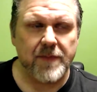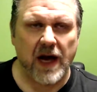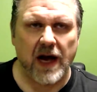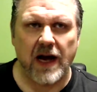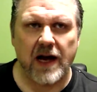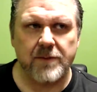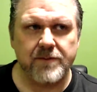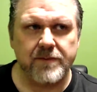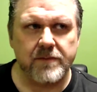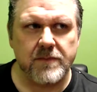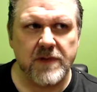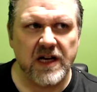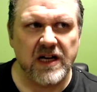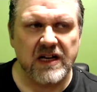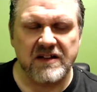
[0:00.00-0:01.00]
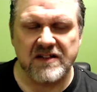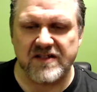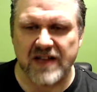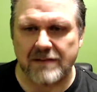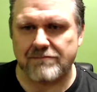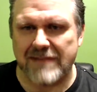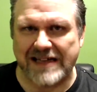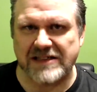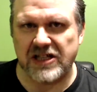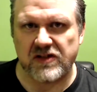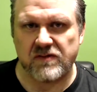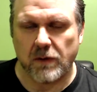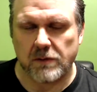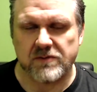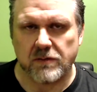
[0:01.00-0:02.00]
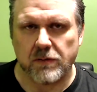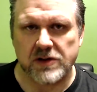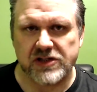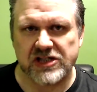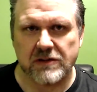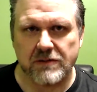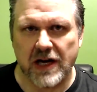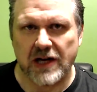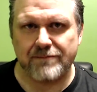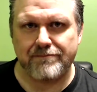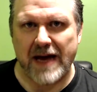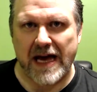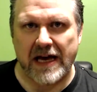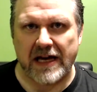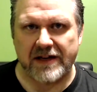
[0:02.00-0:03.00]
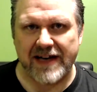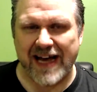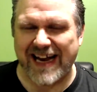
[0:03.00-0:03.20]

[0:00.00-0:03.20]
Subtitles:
Some men just want to watch the world burn.